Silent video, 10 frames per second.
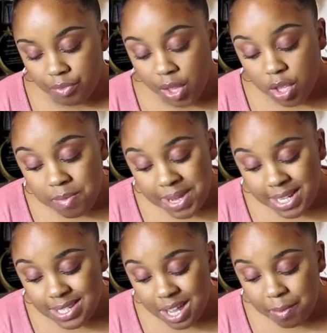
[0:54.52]
You mean to
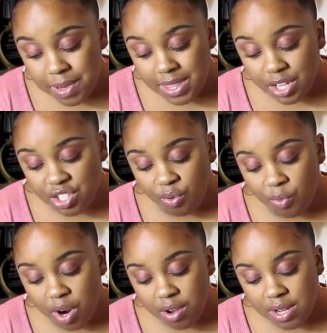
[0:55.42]
tell me that you
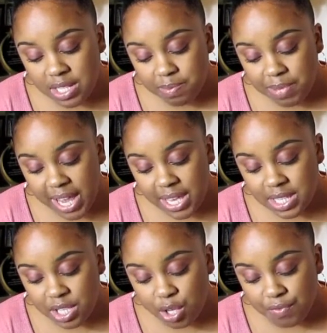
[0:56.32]
work on this place
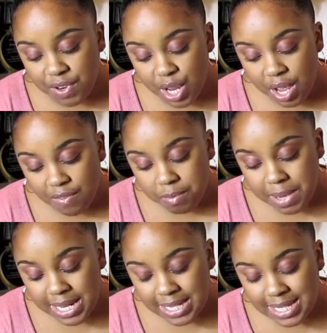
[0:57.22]
and you've never
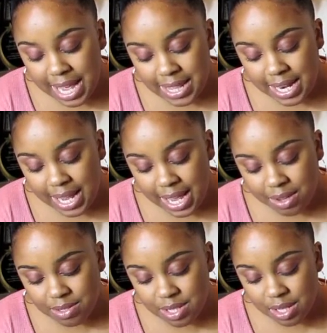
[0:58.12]
been inside that
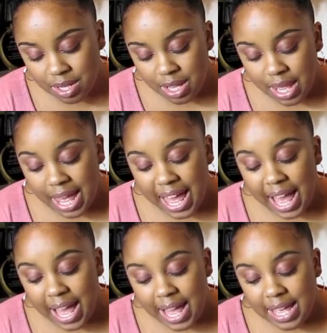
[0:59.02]
house?
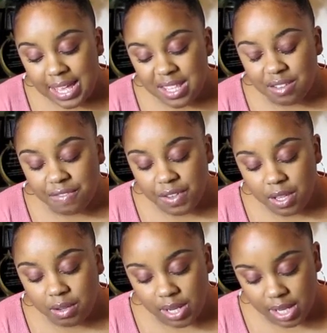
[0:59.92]
I is a
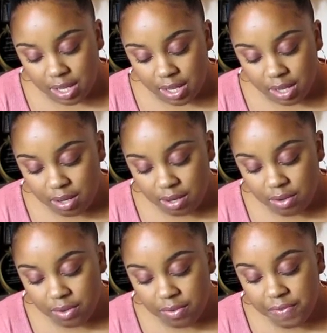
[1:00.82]
field hand.
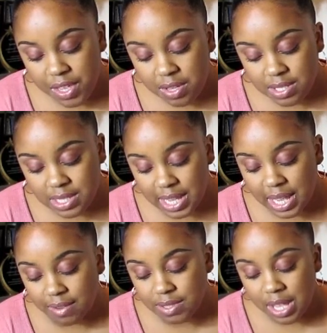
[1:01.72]
Field
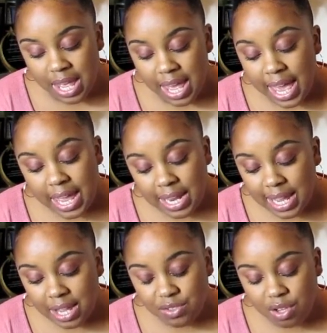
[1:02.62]
slaves ain't
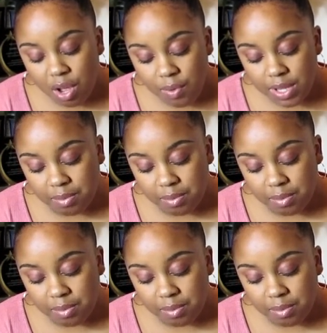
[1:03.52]
allowed to go in the